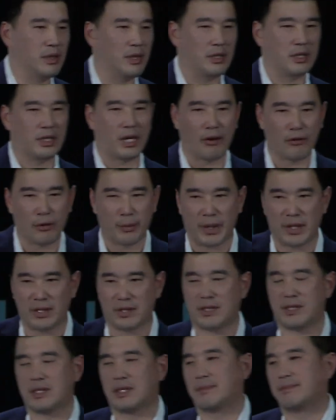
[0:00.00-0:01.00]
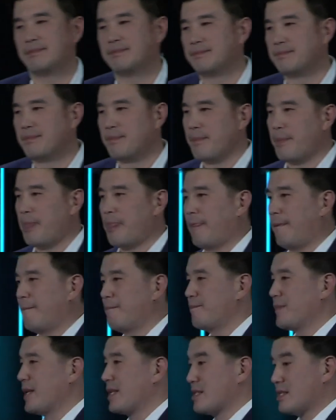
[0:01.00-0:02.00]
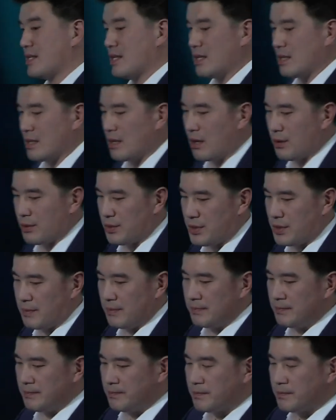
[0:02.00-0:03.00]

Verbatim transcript: it's governments, it's C E Os.